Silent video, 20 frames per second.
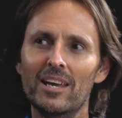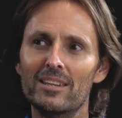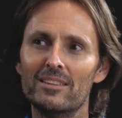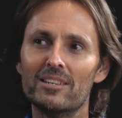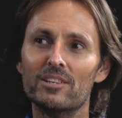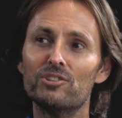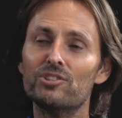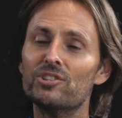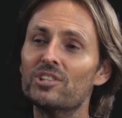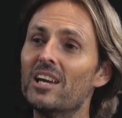
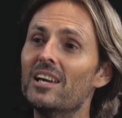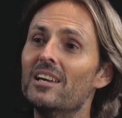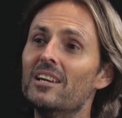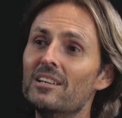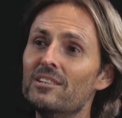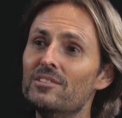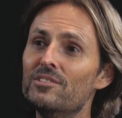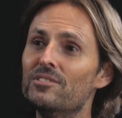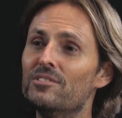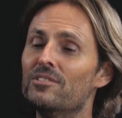that
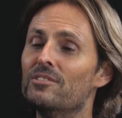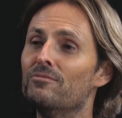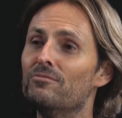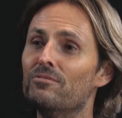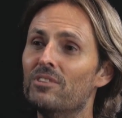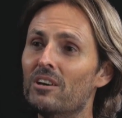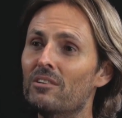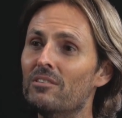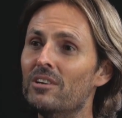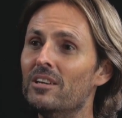change the
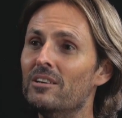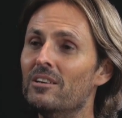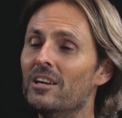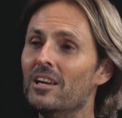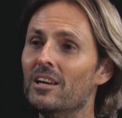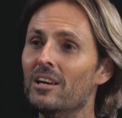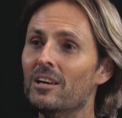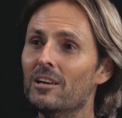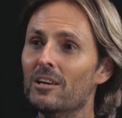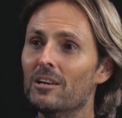very
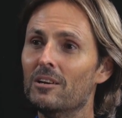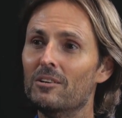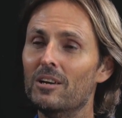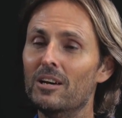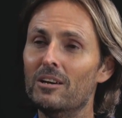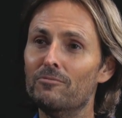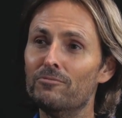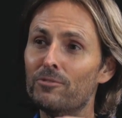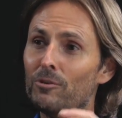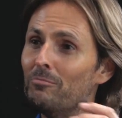
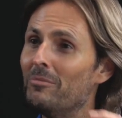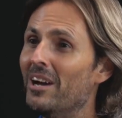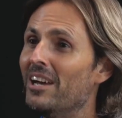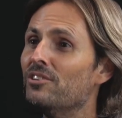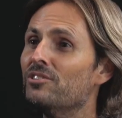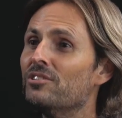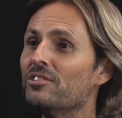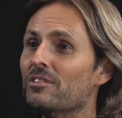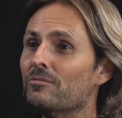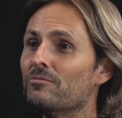
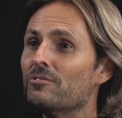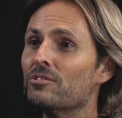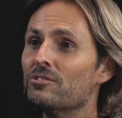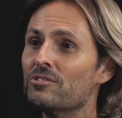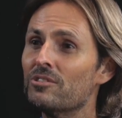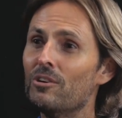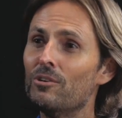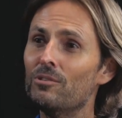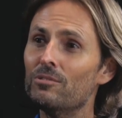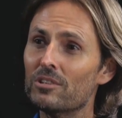formation of the
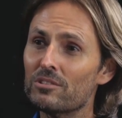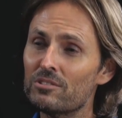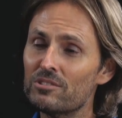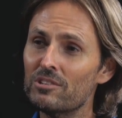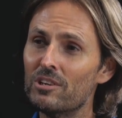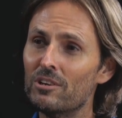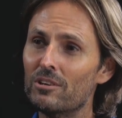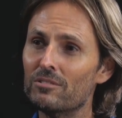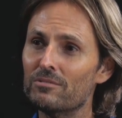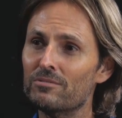soul
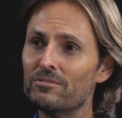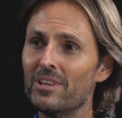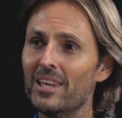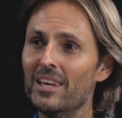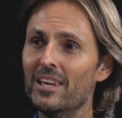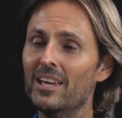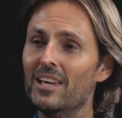itself